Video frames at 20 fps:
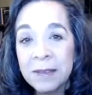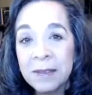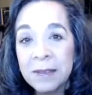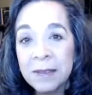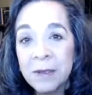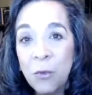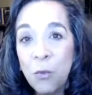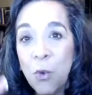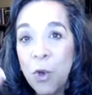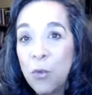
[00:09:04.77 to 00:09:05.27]

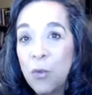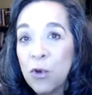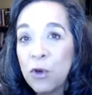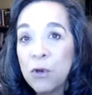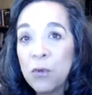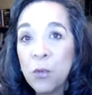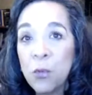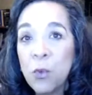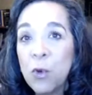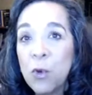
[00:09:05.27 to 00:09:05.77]
What
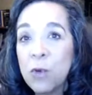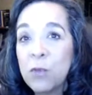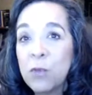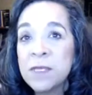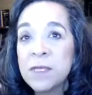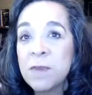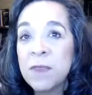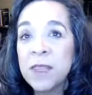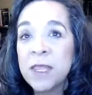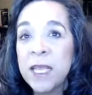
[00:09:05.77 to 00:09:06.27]
were
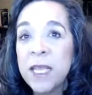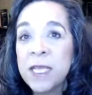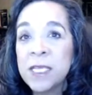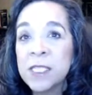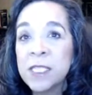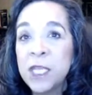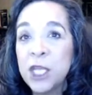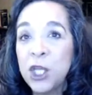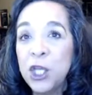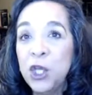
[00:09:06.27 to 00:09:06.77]
some things
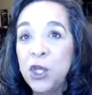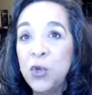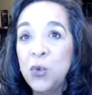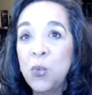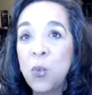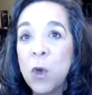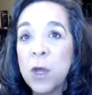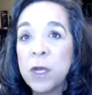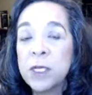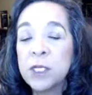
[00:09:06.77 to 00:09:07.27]
that you
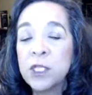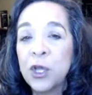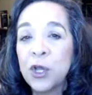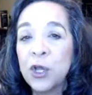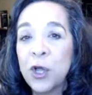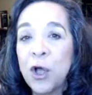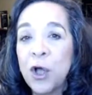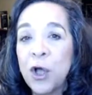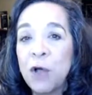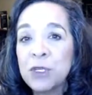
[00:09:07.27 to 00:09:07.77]
wanted to
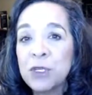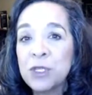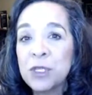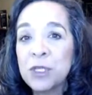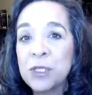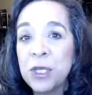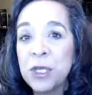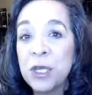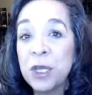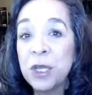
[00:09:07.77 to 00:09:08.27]
accomplish this
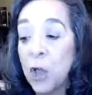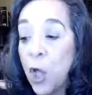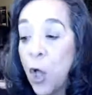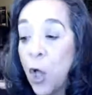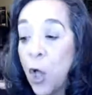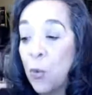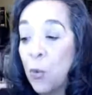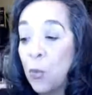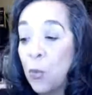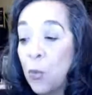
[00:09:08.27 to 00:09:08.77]
year?
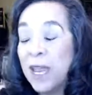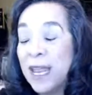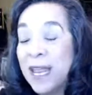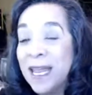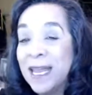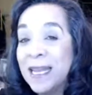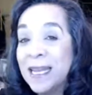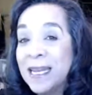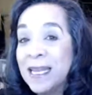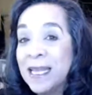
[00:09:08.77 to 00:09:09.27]
Well, we're
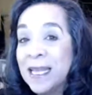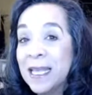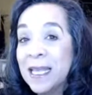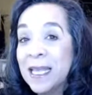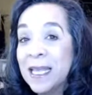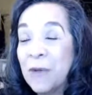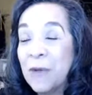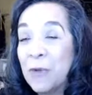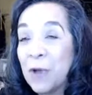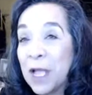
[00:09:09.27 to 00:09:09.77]

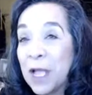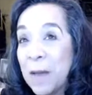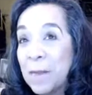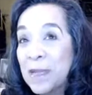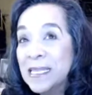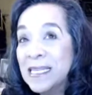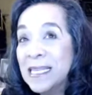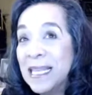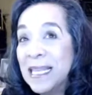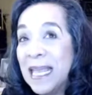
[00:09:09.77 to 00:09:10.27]
coming
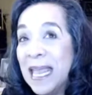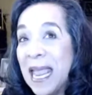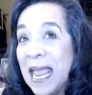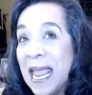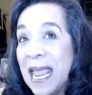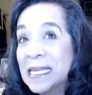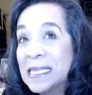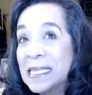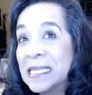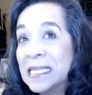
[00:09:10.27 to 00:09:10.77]
to the
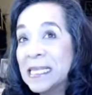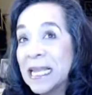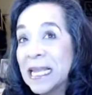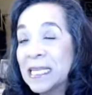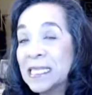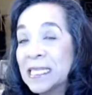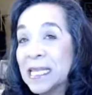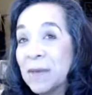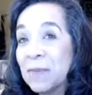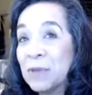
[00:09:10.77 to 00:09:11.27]
end in the
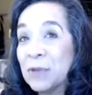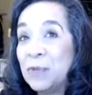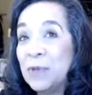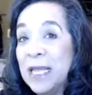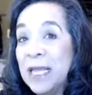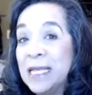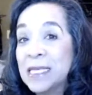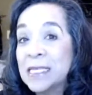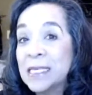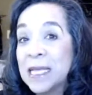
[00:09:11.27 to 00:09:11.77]
next couple of
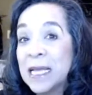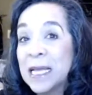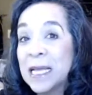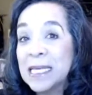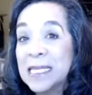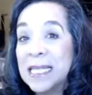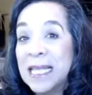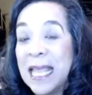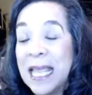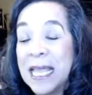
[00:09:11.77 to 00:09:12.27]
weeks,
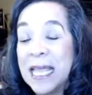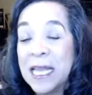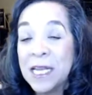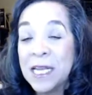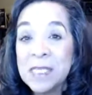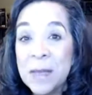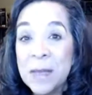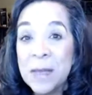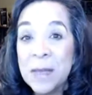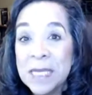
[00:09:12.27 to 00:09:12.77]
the end of
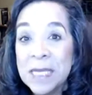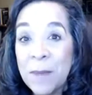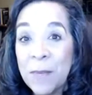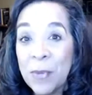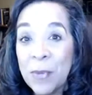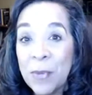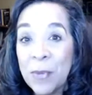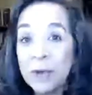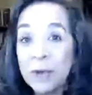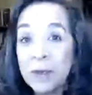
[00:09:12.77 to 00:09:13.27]
September,
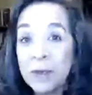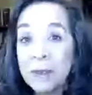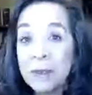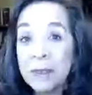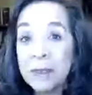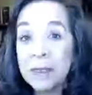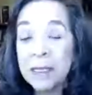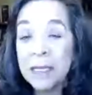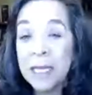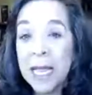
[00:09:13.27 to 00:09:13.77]

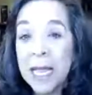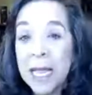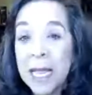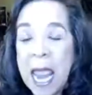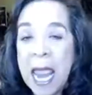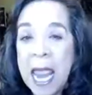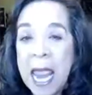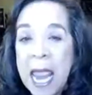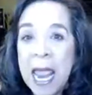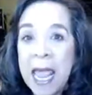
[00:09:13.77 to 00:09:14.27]

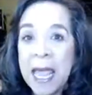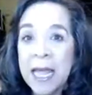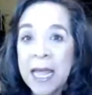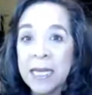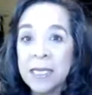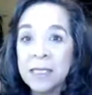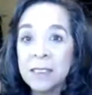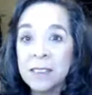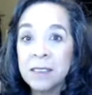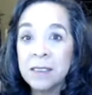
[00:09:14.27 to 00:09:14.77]

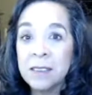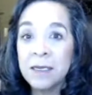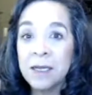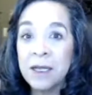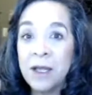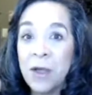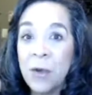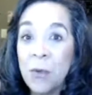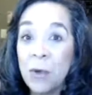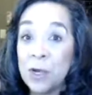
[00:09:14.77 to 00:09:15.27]
and
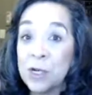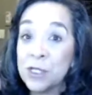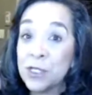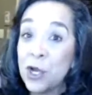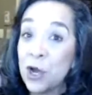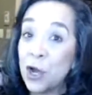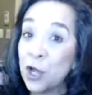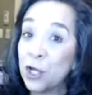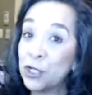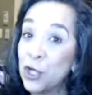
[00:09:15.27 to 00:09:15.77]
we're going to start
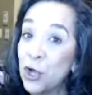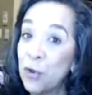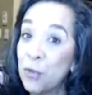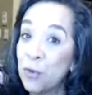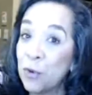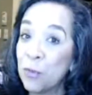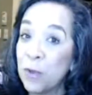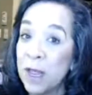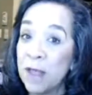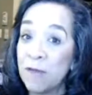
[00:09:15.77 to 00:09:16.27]
October.
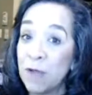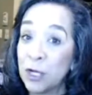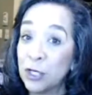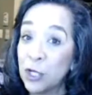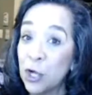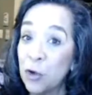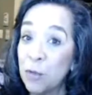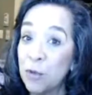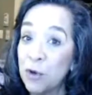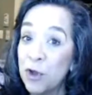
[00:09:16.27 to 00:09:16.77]
We have
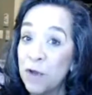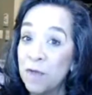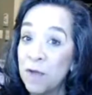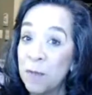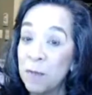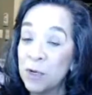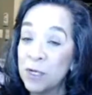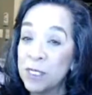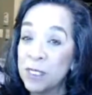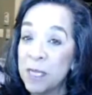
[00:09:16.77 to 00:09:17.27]
October, November,
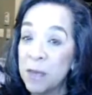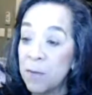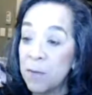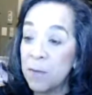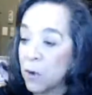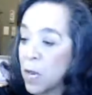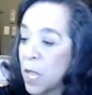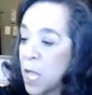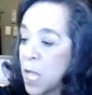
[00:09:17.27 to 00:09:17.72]
December.